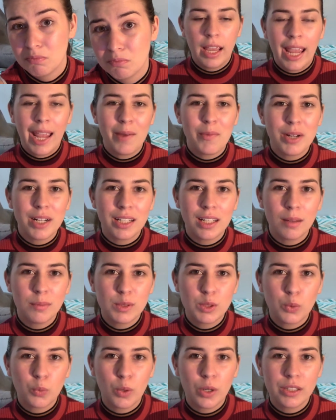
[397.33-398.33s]
And when it comes
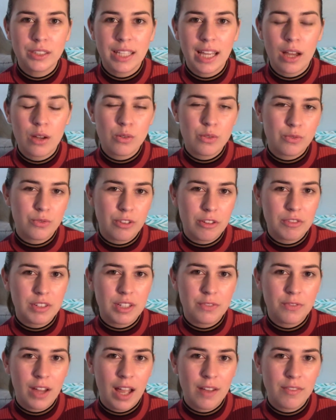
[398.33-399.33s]
to word count,
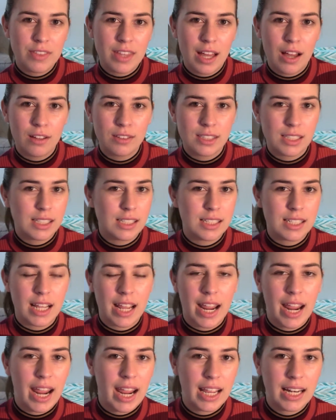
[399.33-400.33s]
55,000 to
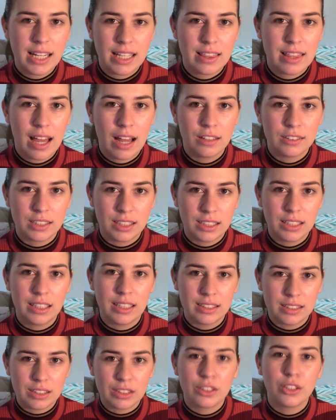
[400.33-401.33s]
80,000
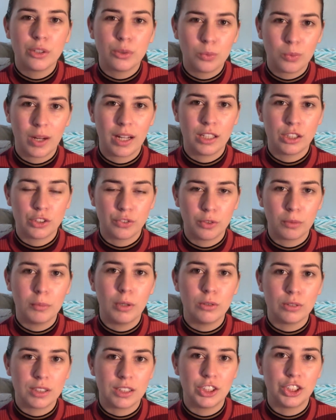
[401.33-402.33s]
is a good range for
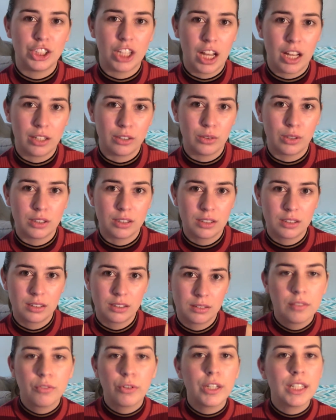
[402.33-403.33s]
most genres.
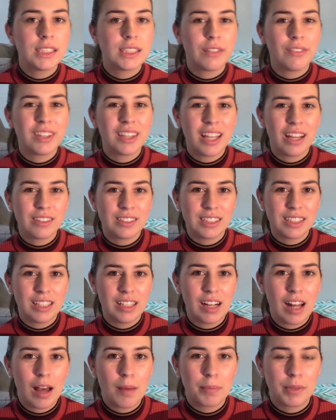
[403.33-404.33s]
47,000
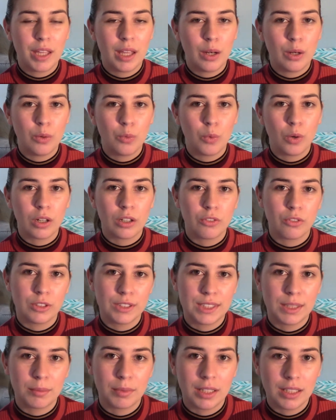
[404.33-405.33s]
and up can work for
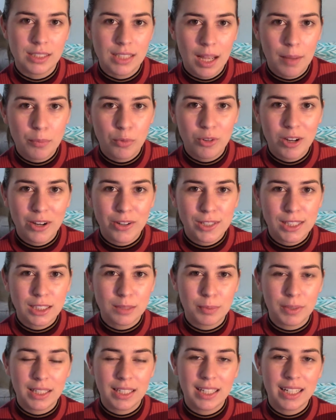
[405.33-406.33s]
some contemporaries,
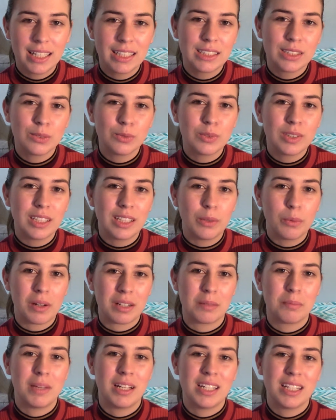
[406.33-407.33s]
but it isn't really
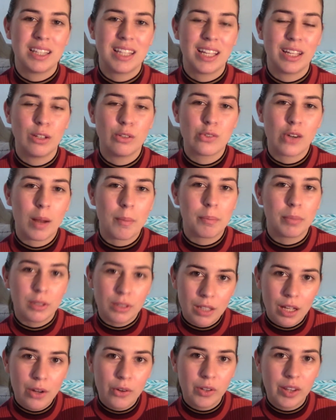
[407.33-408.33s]
recommended that you drop
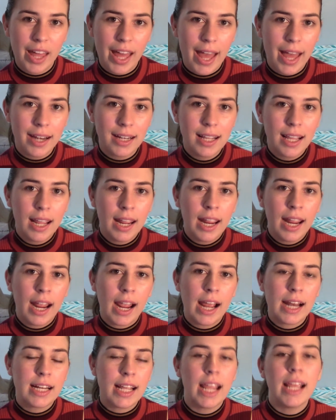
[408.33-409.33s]
below that,
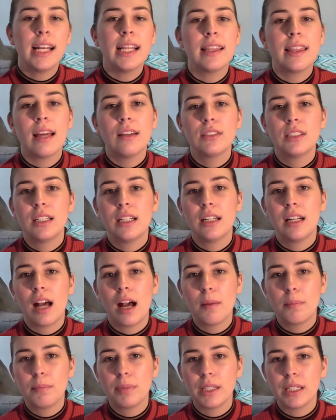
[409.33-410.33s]
and 80,000 and
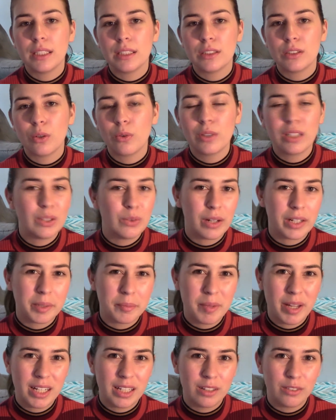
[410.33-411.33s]
up is only
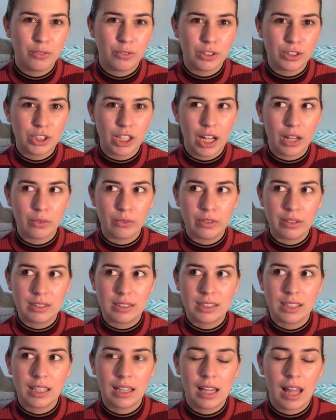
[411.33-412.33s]
recommended for
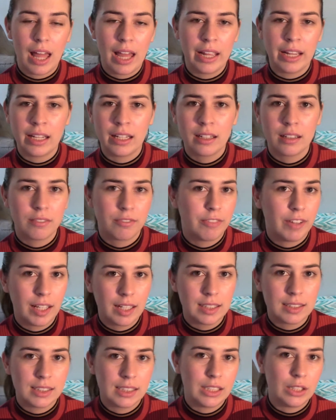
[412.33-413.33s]
genres like
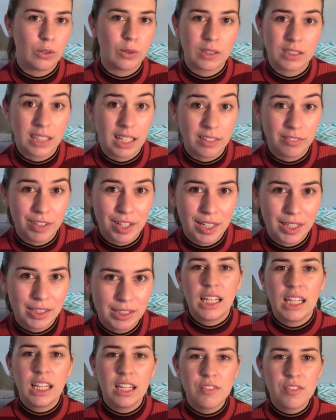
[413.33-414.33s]
fantasy or sci-fi.
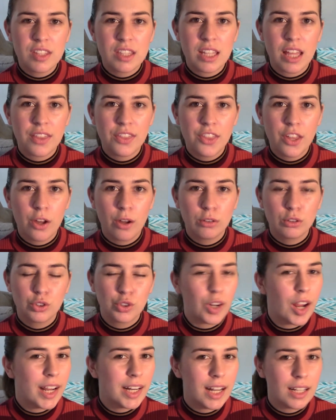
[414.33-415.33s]
Even then though,
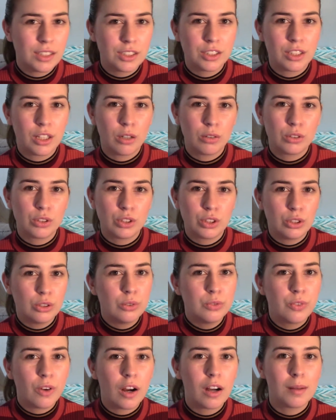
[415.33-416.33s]
try not to go too
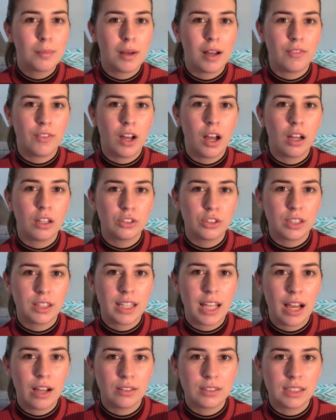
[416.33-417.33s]
far above
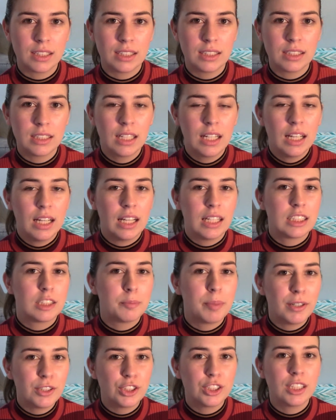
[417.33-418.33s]
100,000,
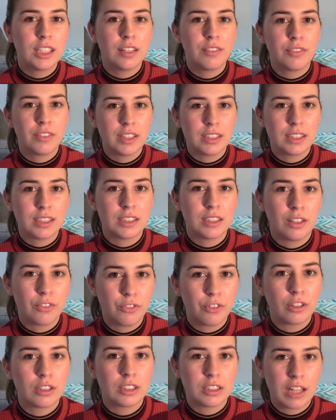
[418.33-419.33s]
especially if this is the
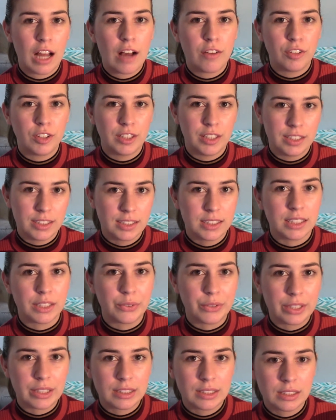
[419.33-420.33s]
first novel in a
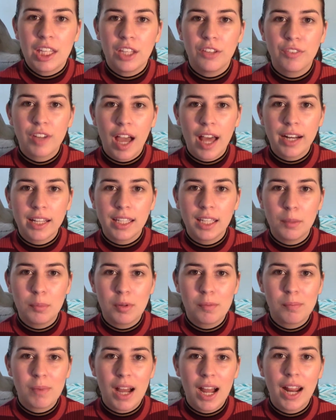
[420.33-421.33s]
series. You've got to keep
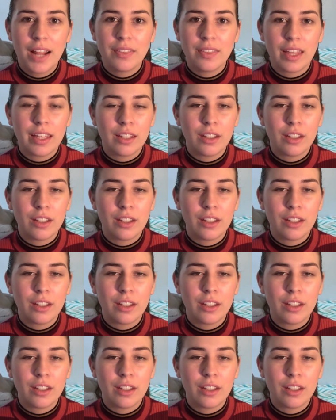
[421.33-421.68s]
in mind that